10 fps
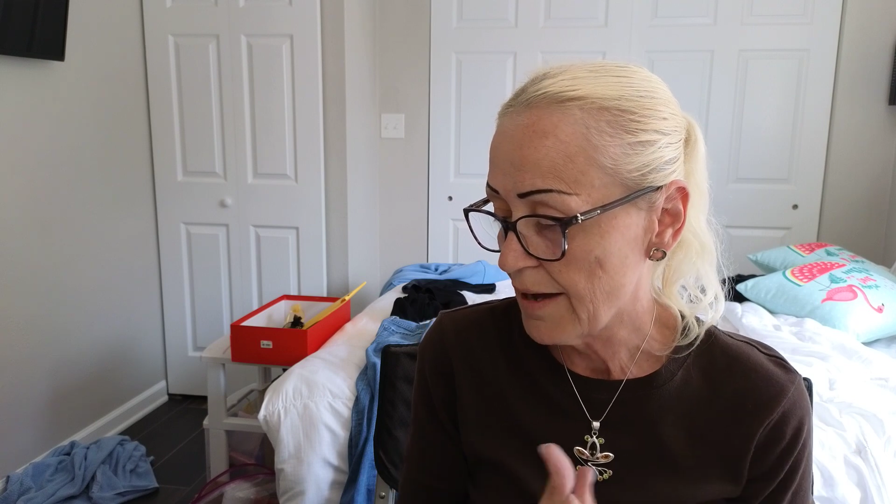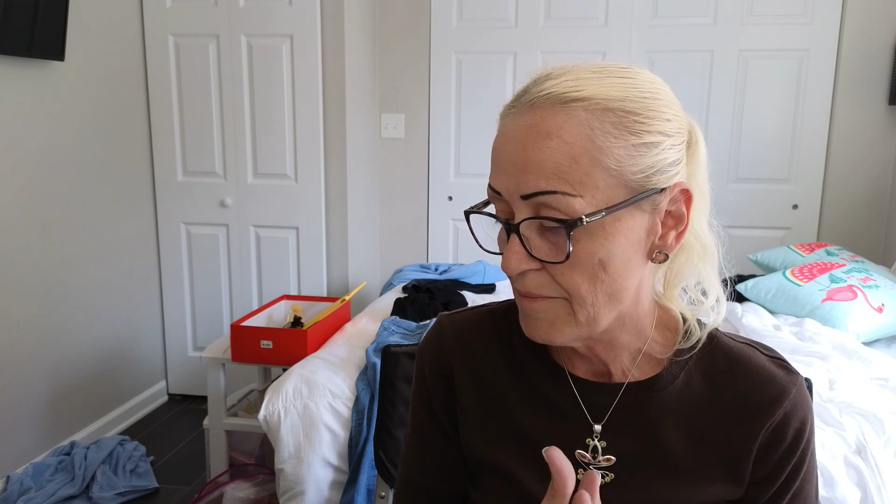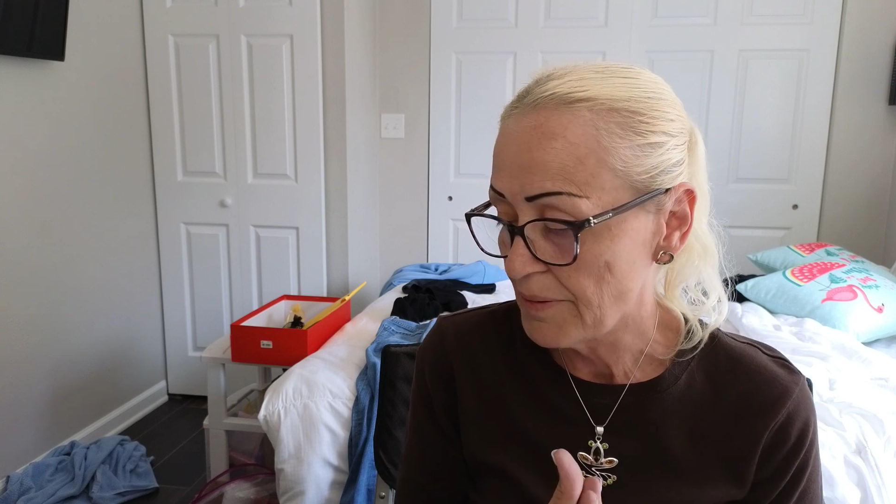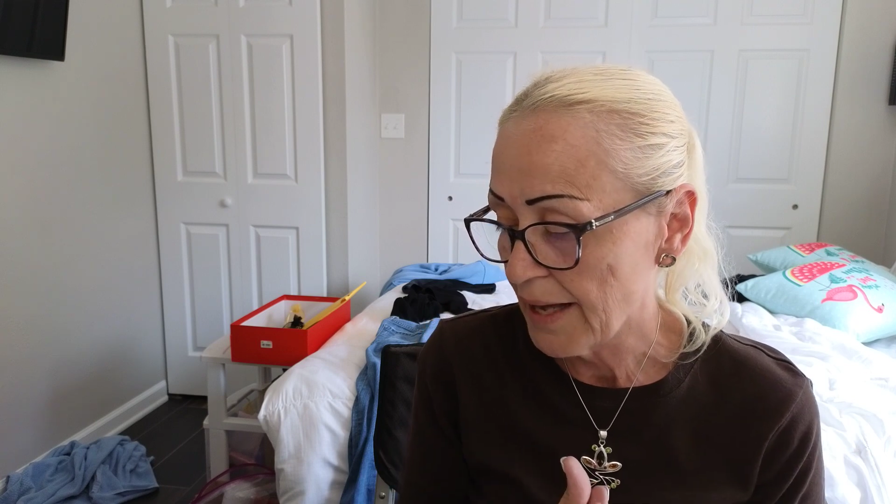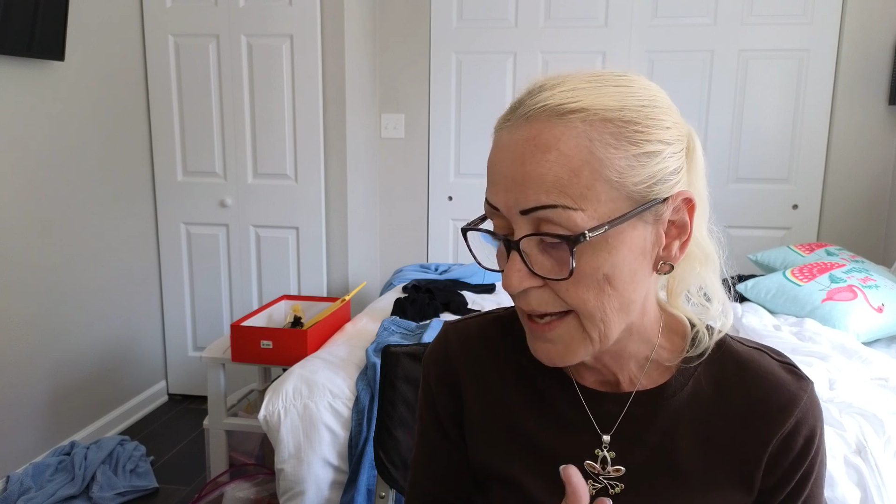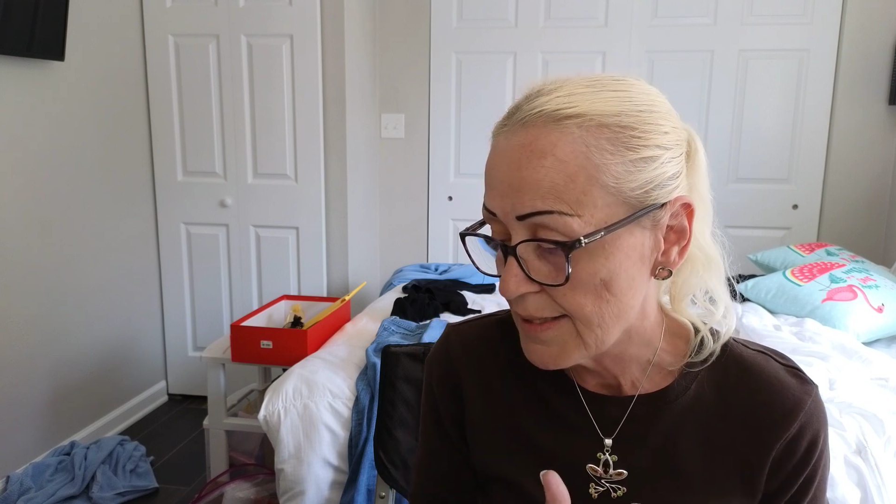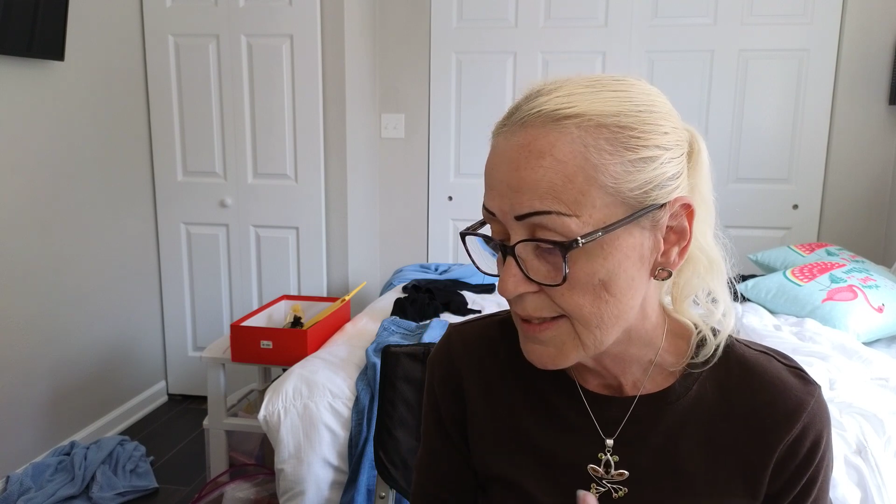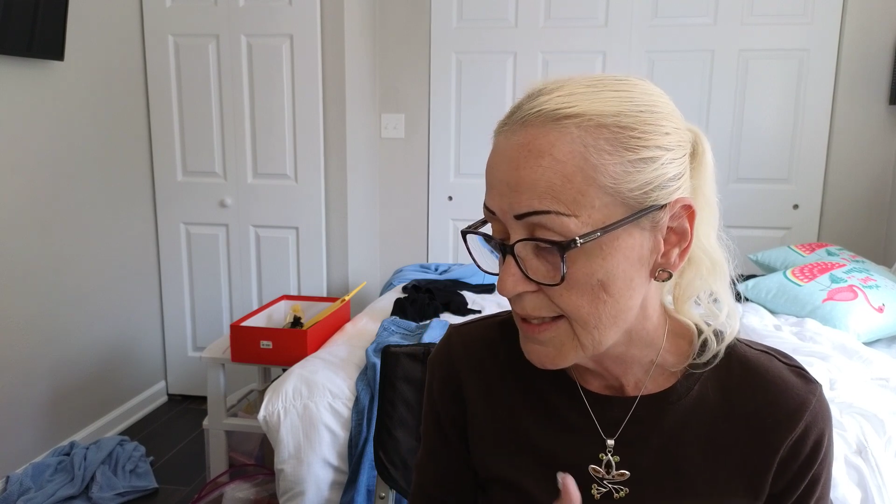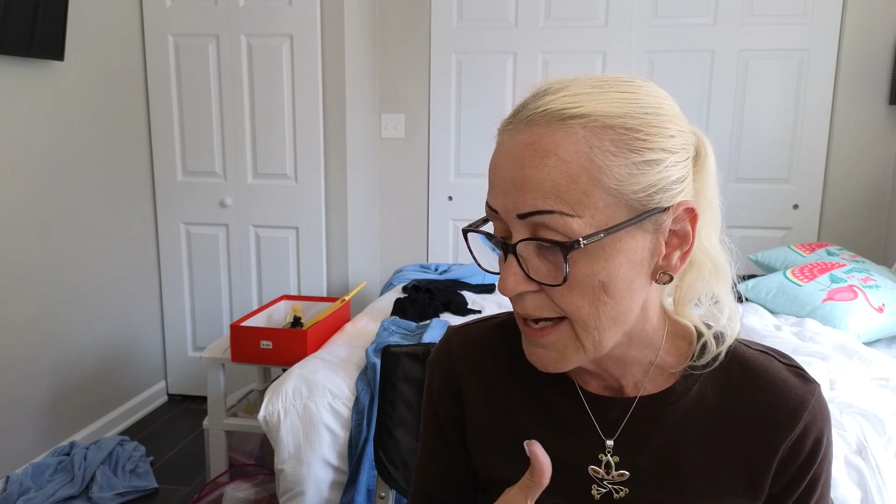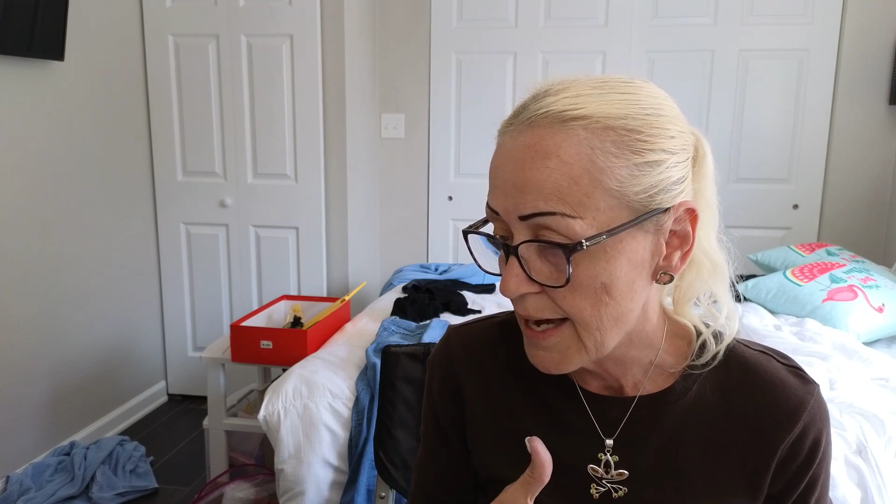got
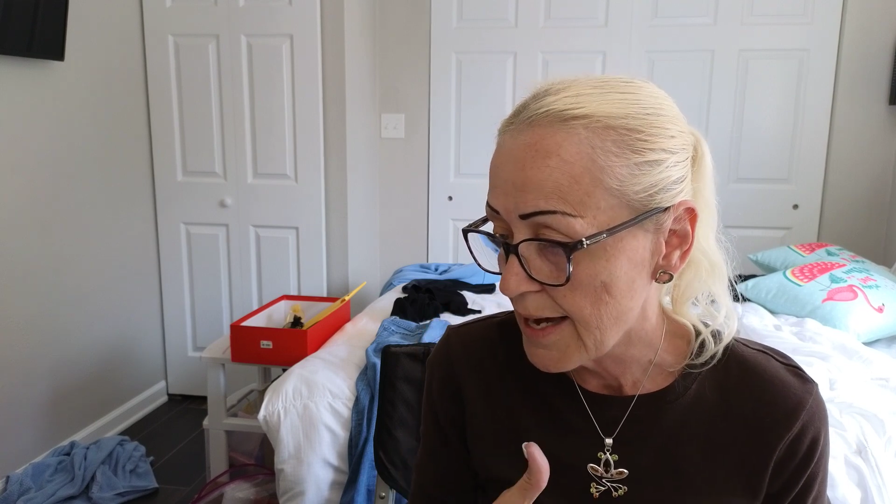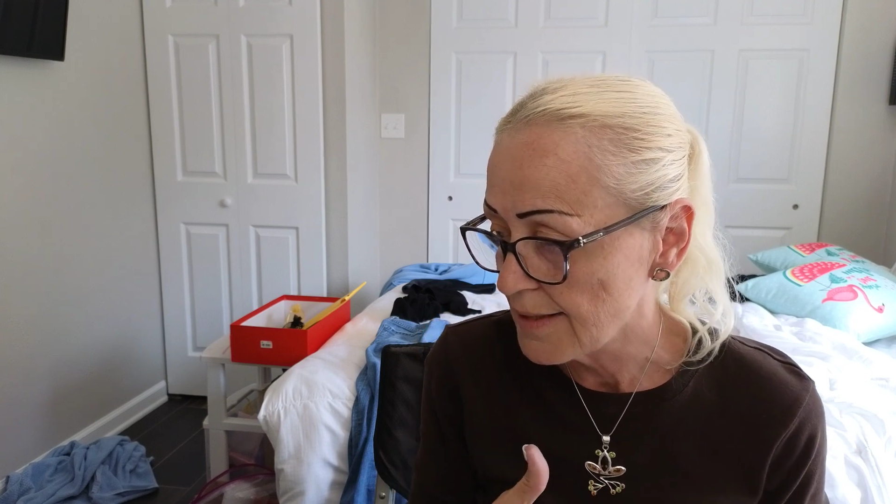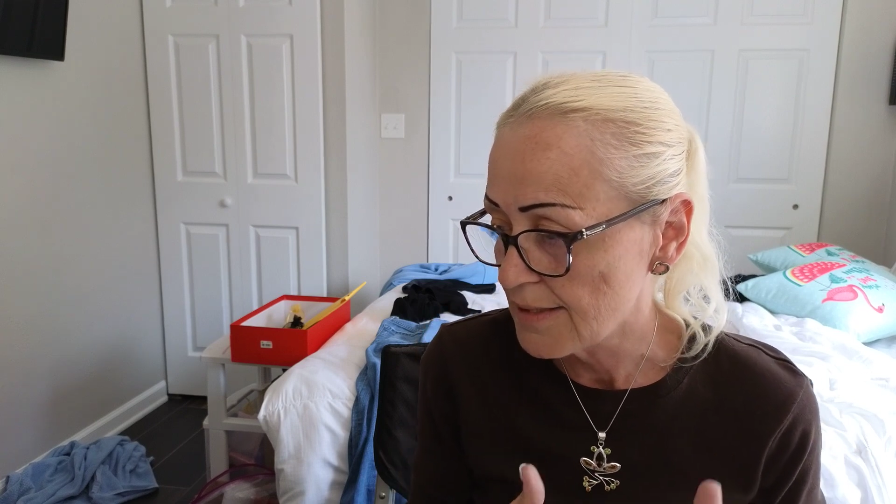plans today.